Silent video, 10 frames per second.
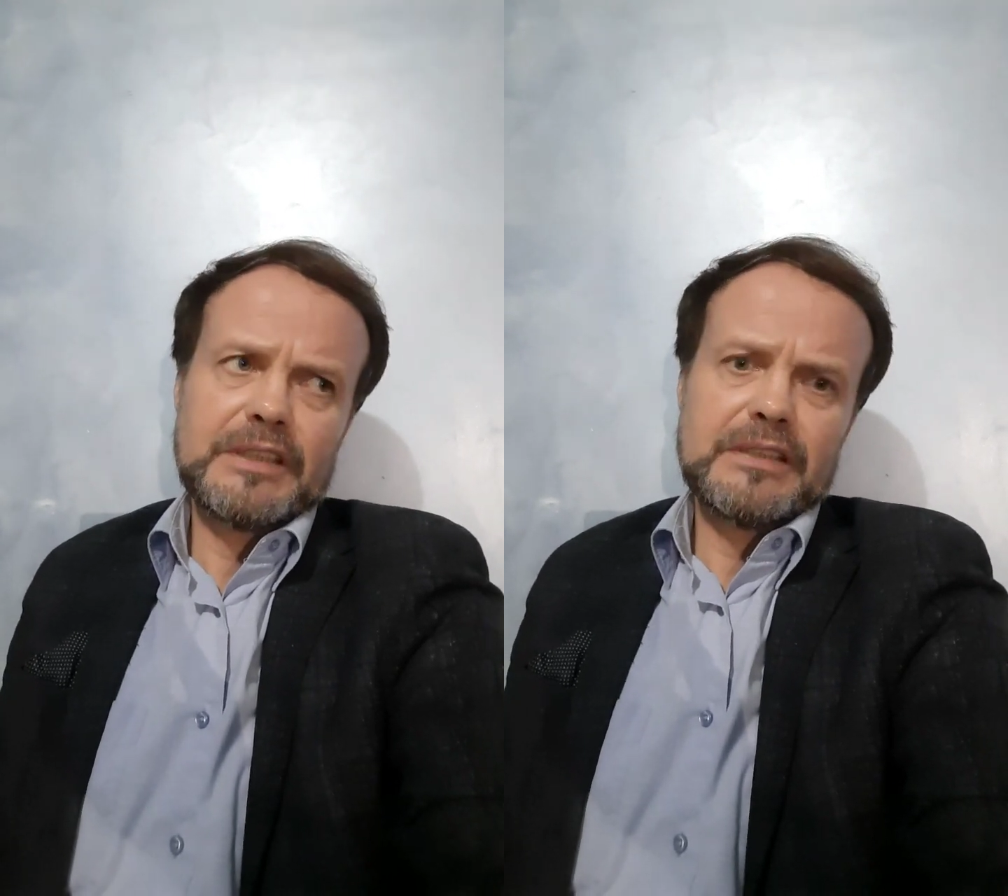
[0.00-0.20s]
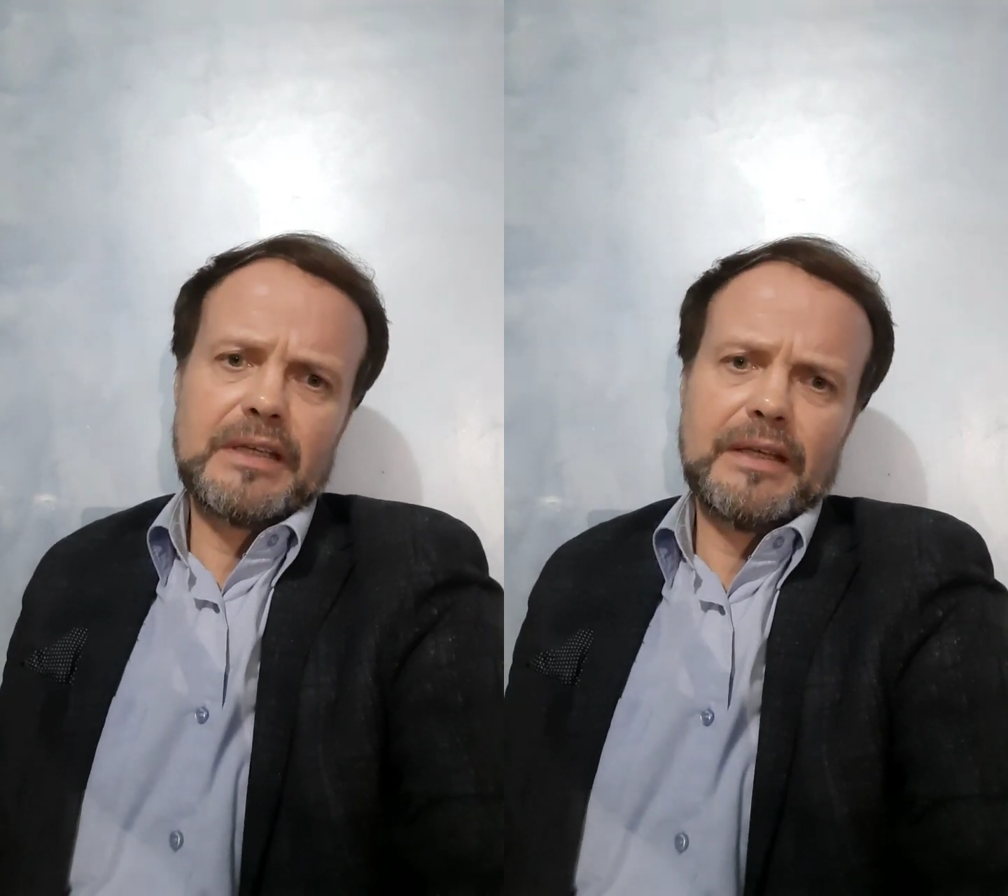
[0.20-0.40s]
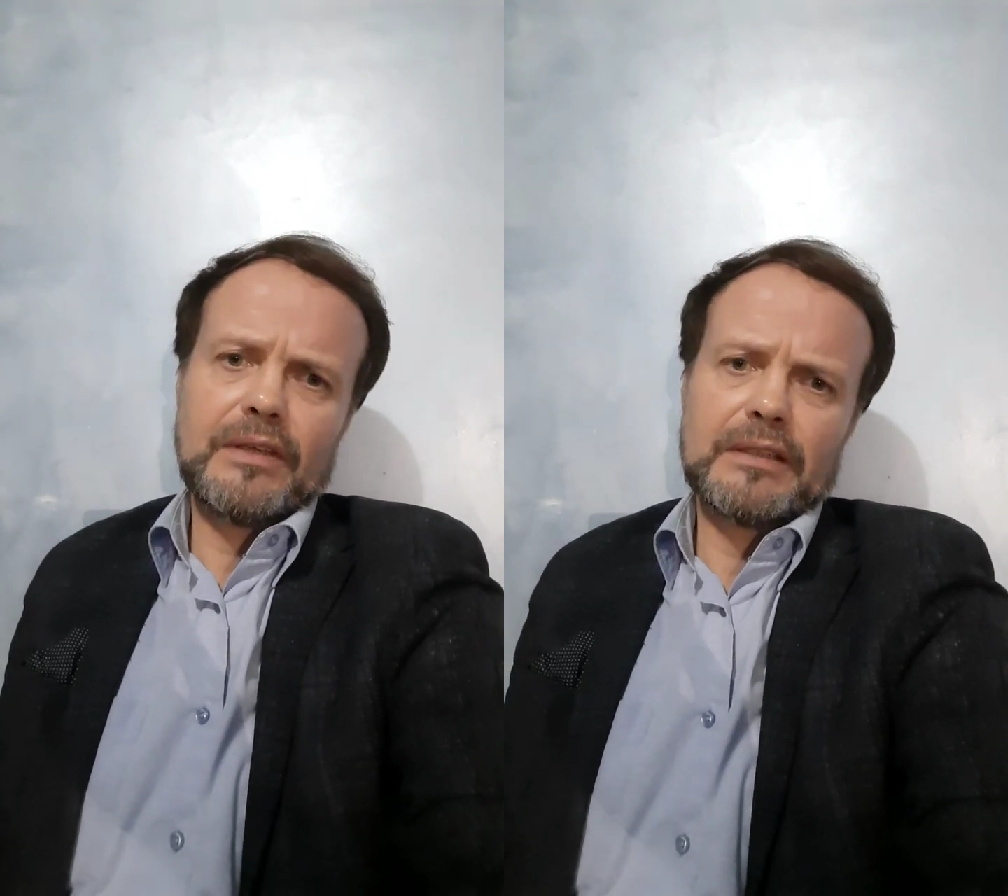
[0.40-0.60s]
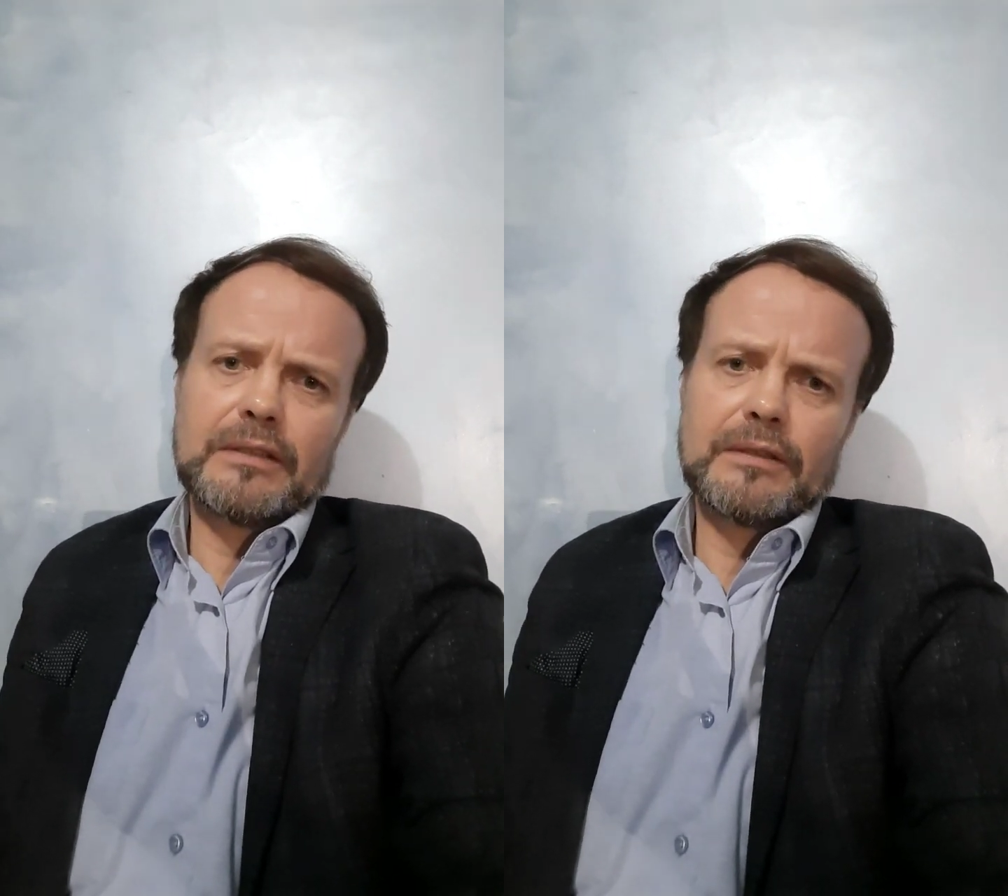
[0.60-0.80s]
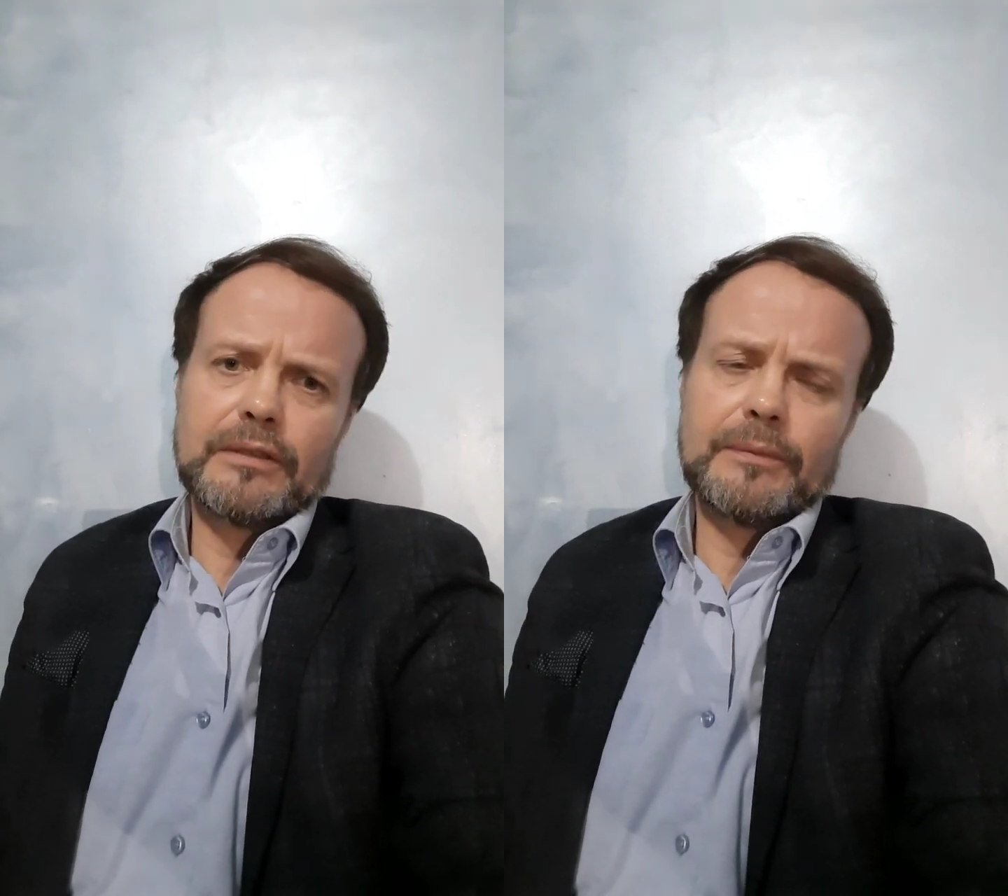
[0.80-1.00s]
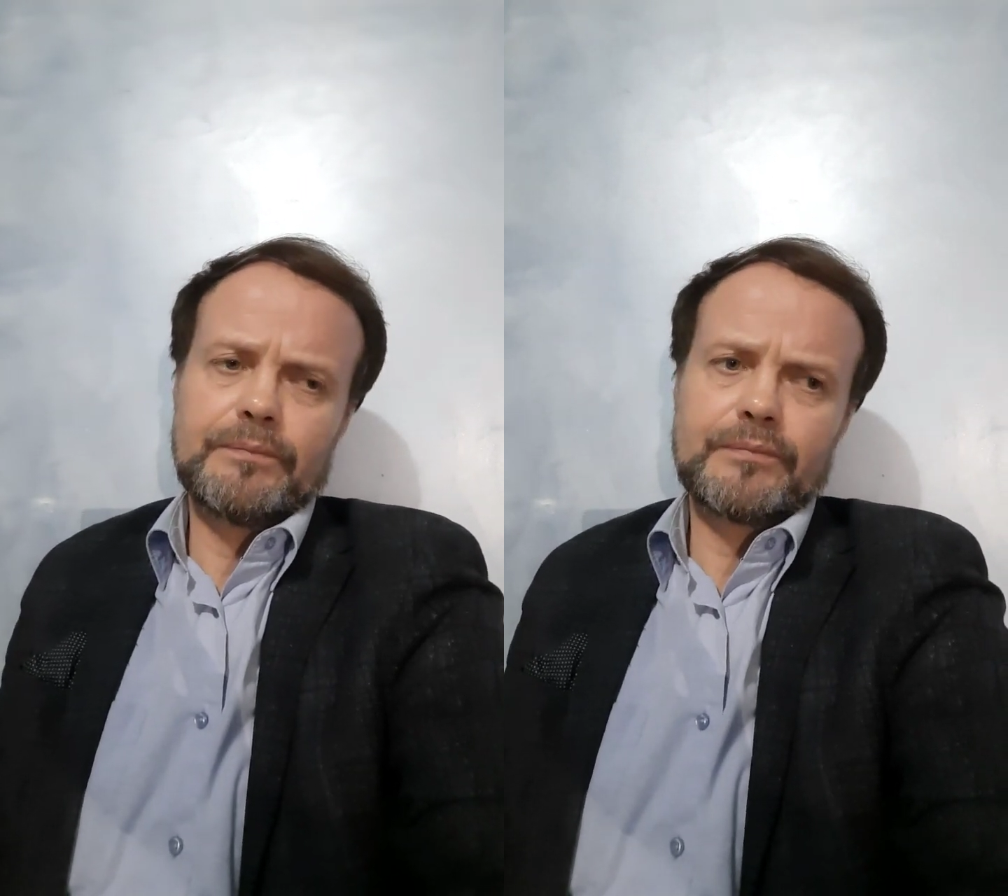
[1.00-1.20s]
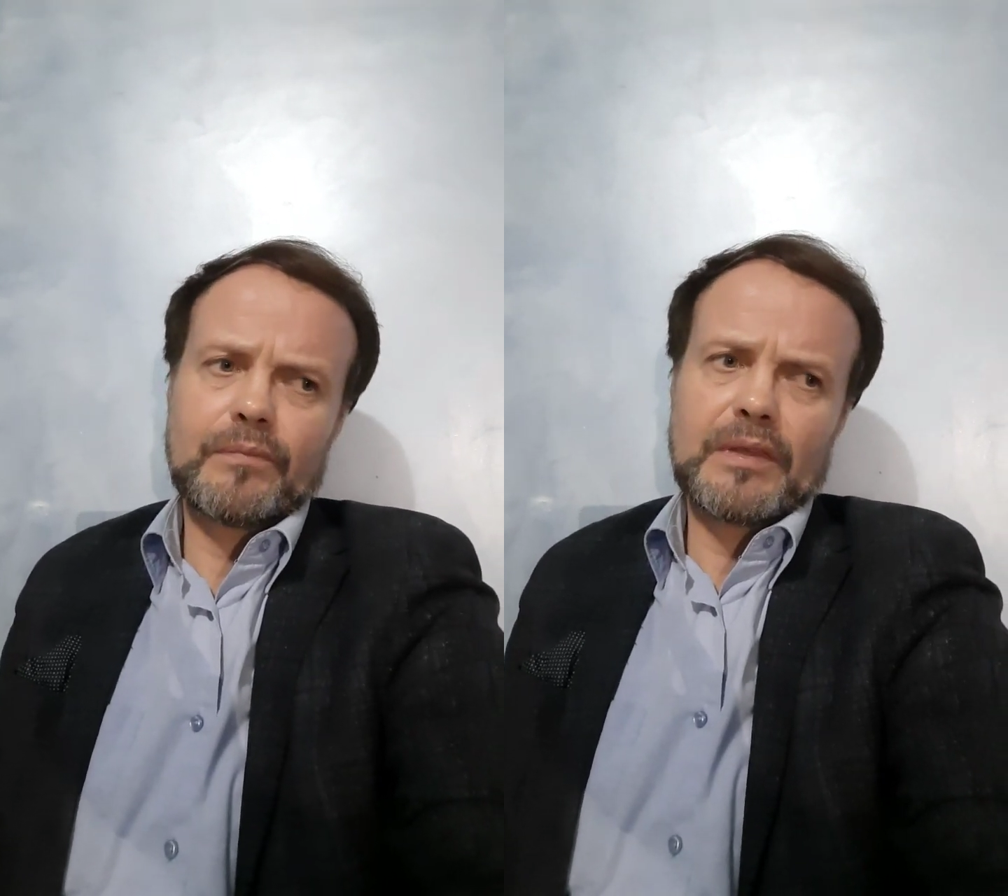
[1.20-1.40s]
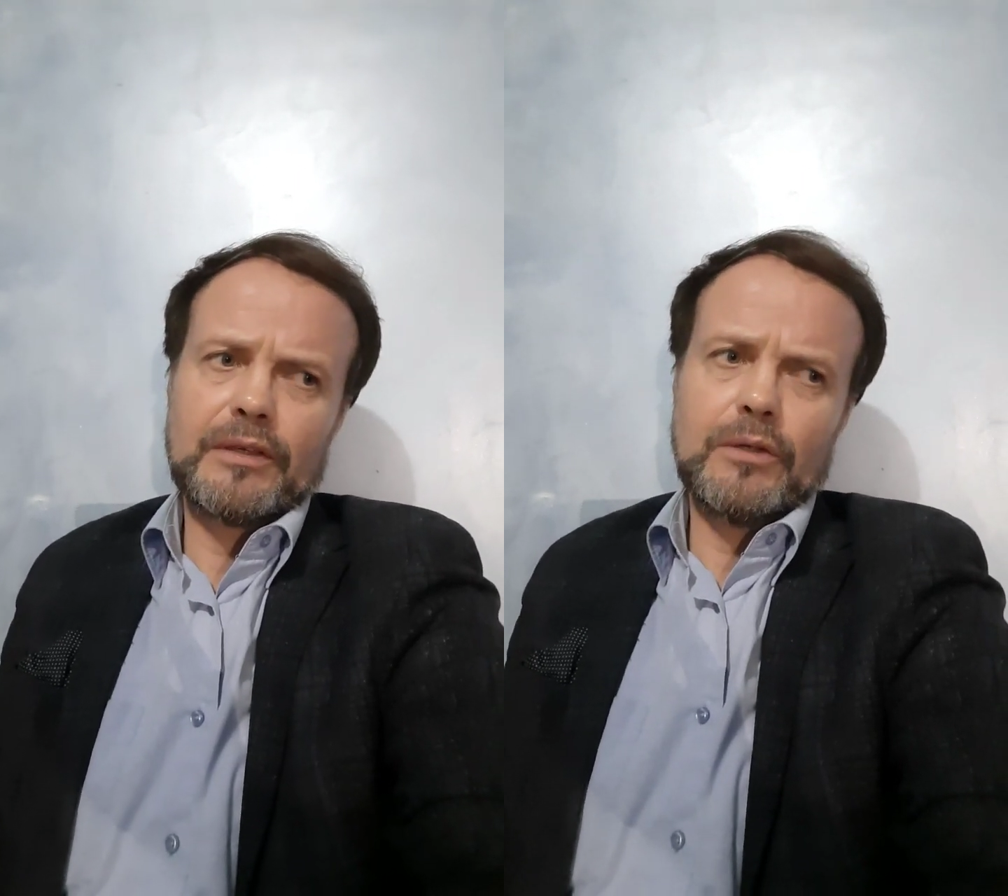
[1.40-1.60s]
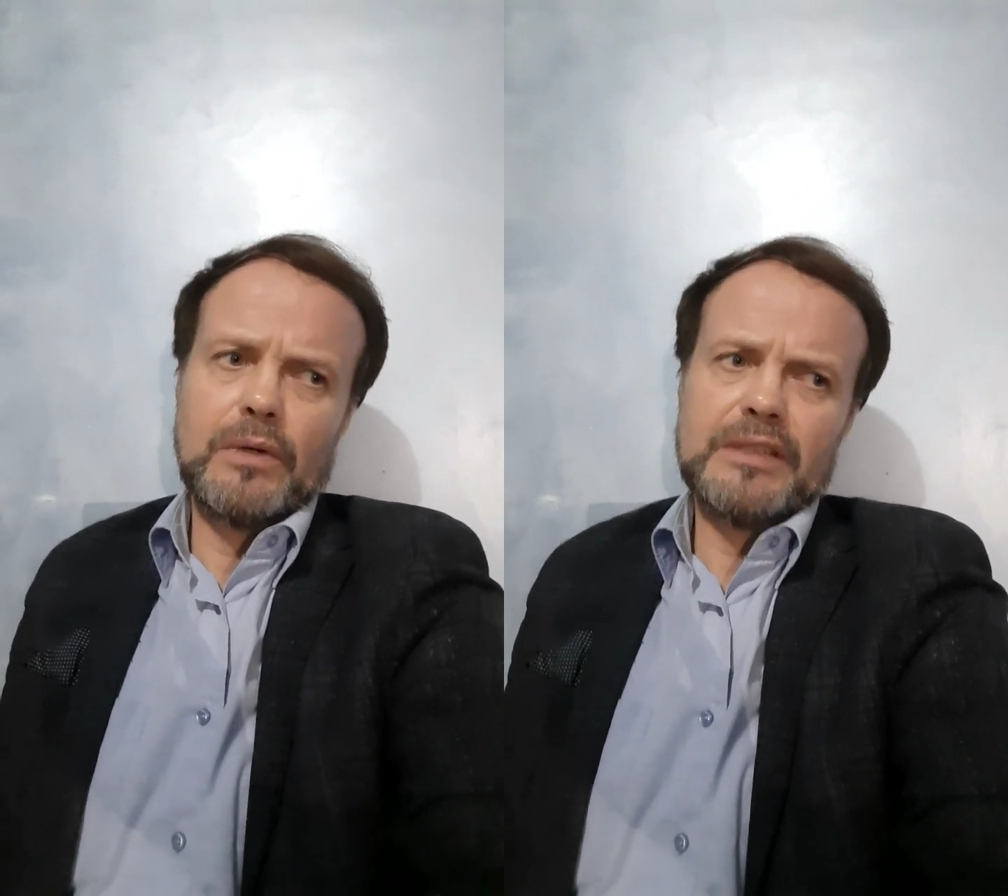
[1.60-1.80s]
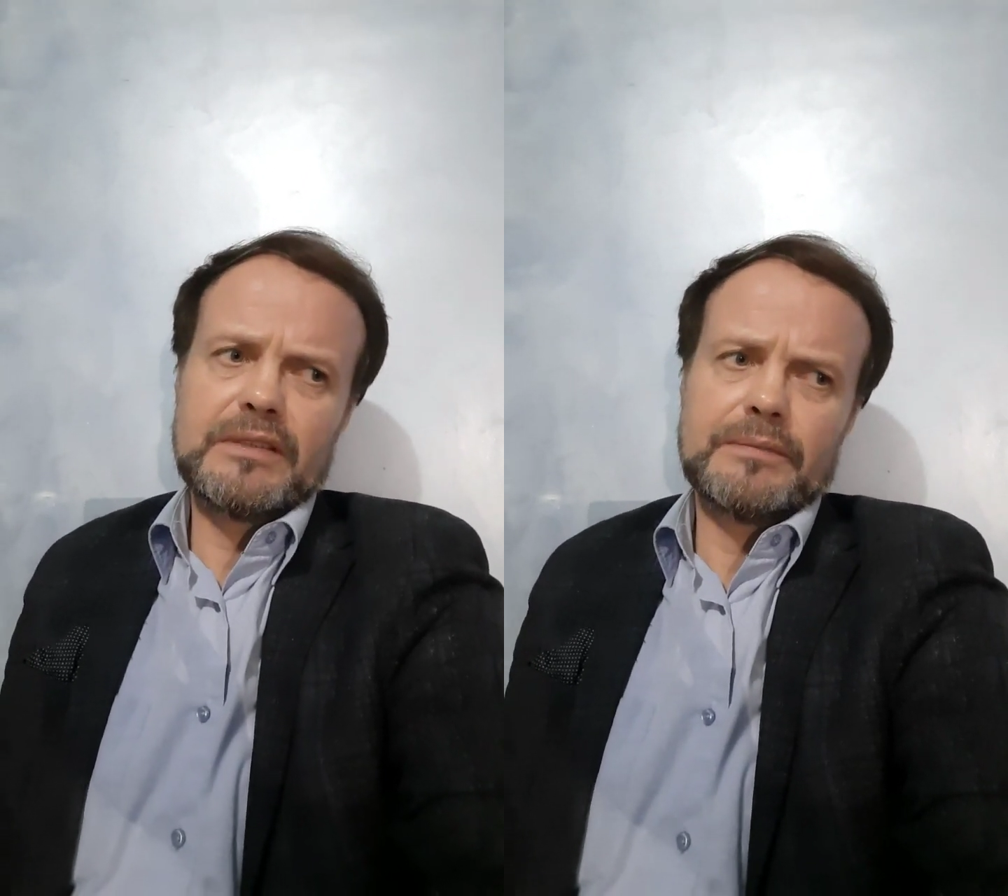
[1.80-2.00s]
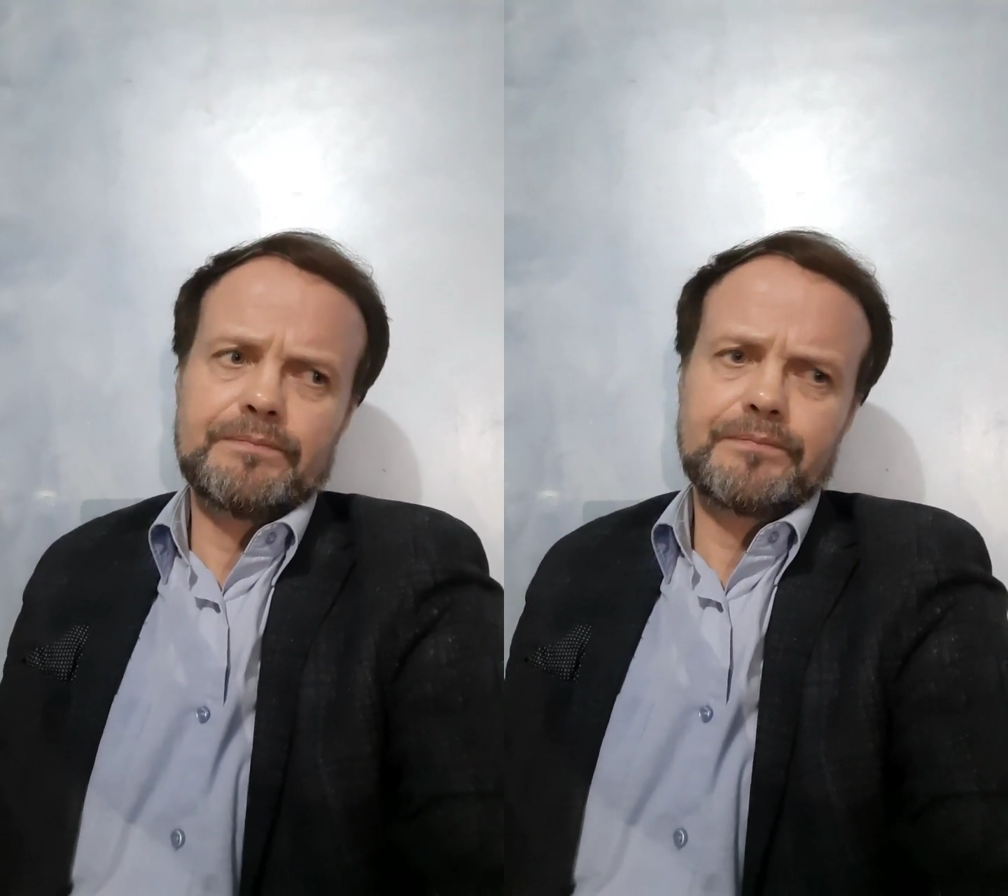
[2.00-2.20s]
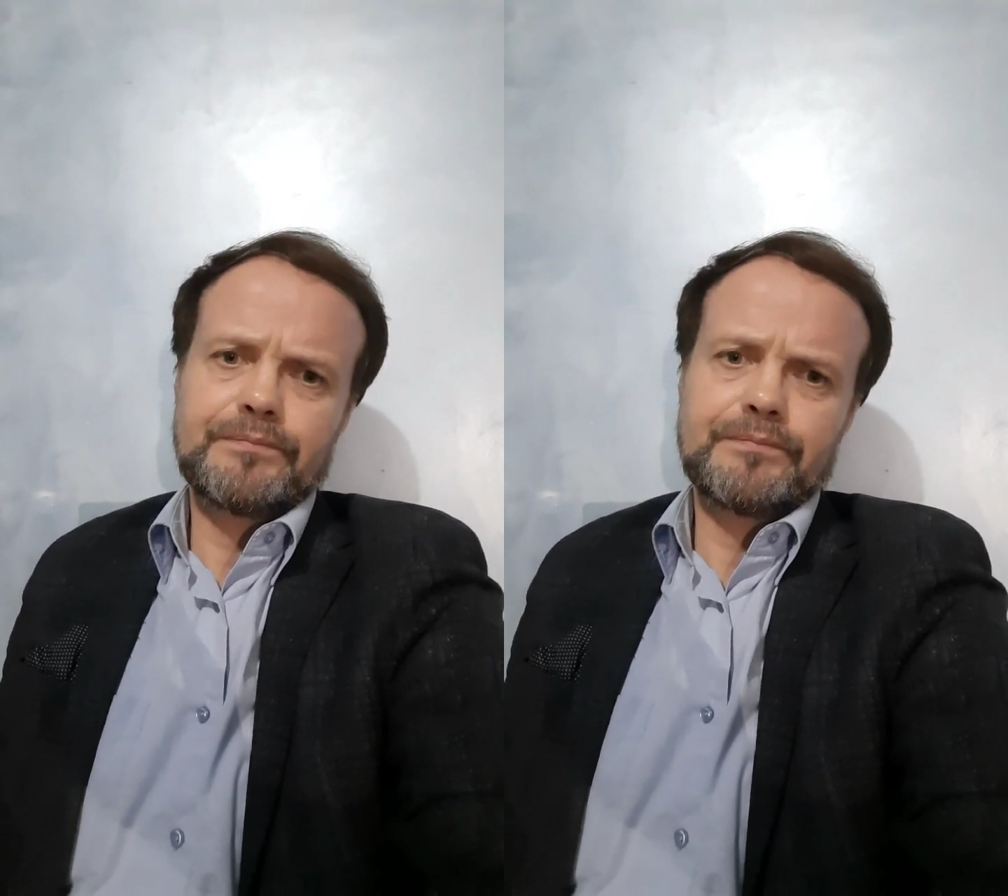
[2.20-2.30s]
He said that US